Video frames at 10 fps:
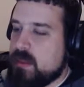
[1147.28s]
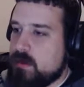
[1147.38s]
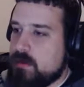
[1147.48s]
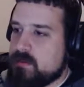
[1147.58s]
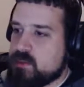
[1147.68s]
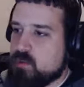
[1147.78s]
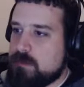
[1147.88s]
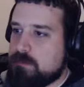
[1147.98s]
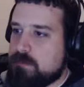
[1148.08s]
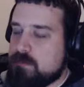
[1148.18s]
It's right.
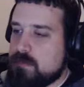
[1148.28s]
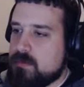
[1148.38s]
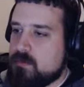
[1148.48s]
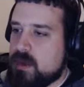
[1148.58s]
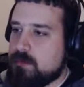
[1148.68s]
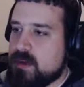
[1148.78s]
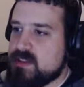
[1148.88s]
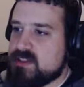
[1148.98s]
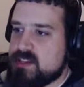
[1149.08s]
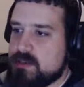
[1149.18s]
red, red button
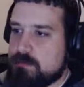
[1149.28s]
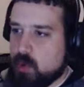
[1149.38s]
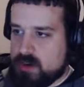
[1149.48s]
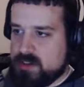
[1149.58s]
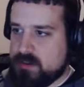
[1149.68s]
says abort.